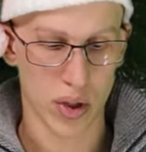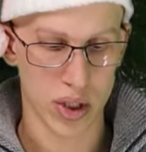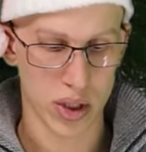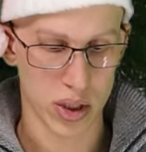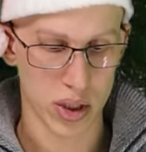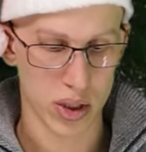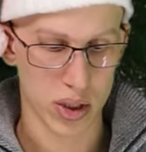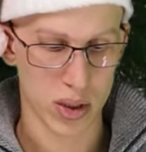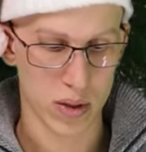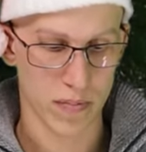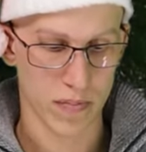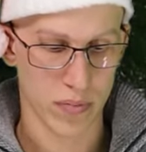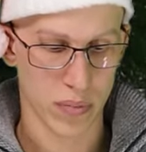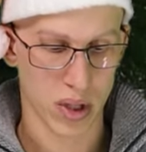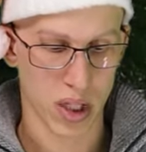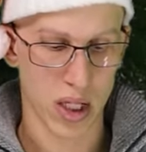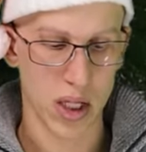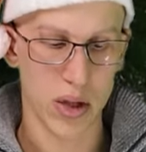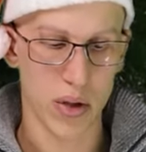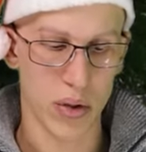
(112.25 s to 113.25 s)
reaches
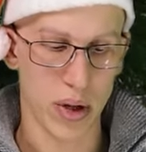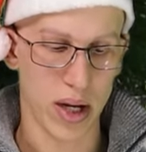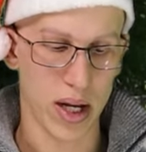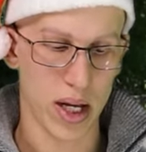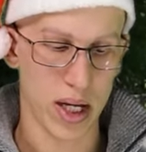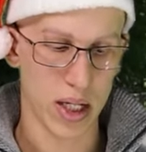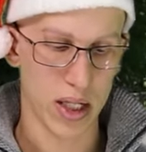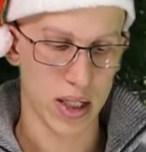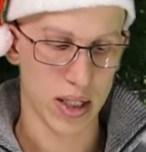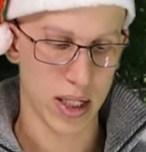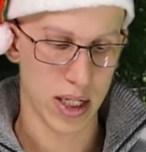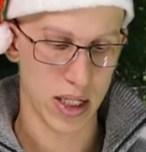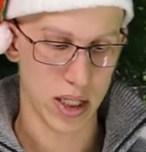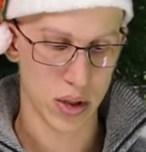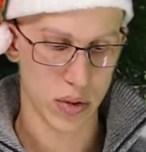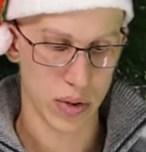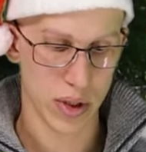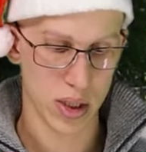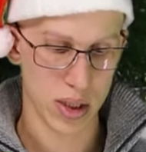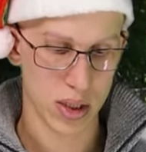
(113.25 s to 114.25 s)
either A,
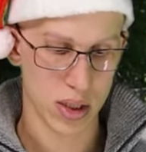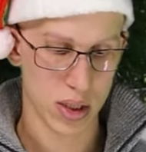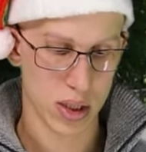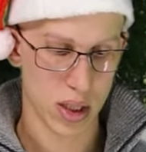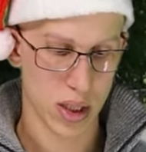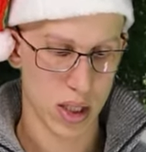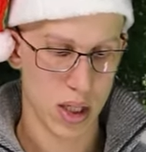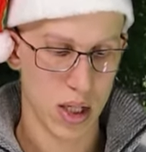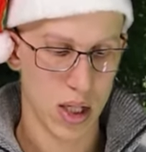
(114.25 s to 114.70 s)
10 degrees,